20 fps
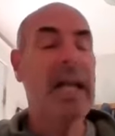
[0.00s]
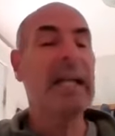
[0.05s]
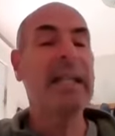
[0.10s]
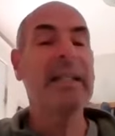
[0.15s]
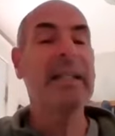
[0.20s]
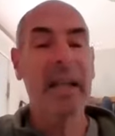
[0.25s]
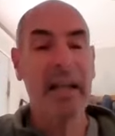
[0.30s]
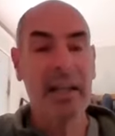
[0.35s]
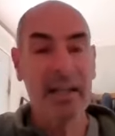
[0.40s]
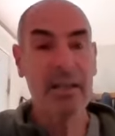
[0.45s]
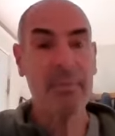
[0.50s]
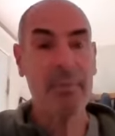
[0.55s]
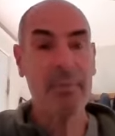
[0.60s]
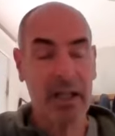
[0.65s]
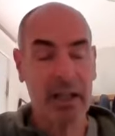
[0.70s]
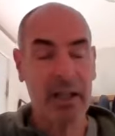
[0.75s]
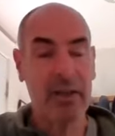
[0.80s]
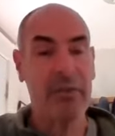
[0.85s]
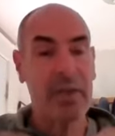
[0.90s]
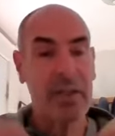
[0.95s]
It doesn't
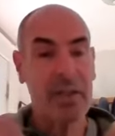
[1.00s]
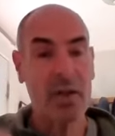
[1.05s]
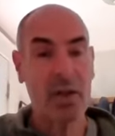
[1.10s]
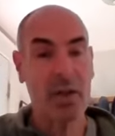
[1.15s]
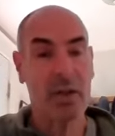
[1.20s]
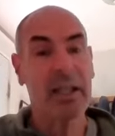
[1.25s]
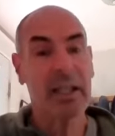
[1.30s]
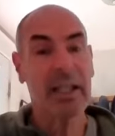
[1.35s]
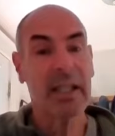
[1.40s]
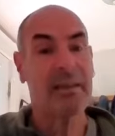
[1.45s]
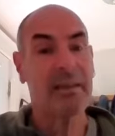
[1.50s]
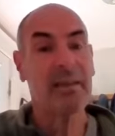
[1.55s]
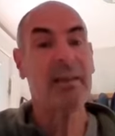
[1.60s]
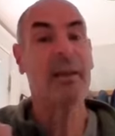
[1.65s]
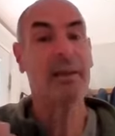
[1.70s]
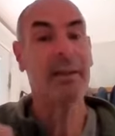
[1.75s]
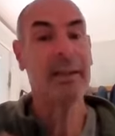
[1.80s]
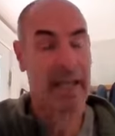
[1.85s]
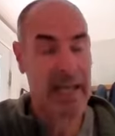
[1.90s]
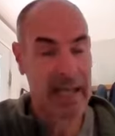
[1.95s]
matter if it's going to get
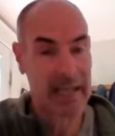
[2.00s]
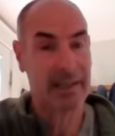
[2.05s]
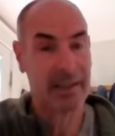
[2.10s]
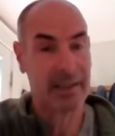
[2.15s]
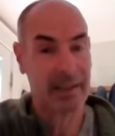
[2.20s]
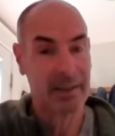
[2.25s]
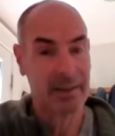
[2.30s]
their neck.